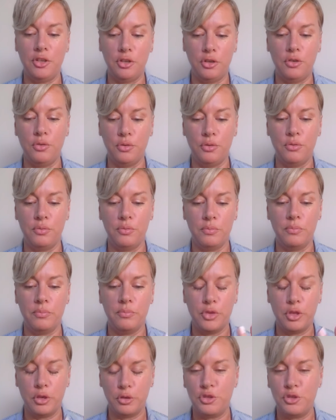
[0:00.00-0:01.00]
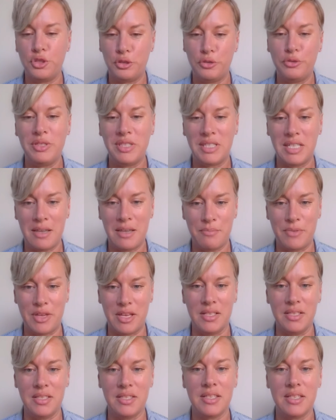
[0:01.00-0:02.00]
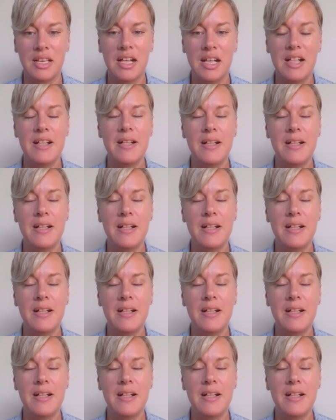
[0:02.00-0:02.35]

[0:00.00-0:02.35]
you those two statements,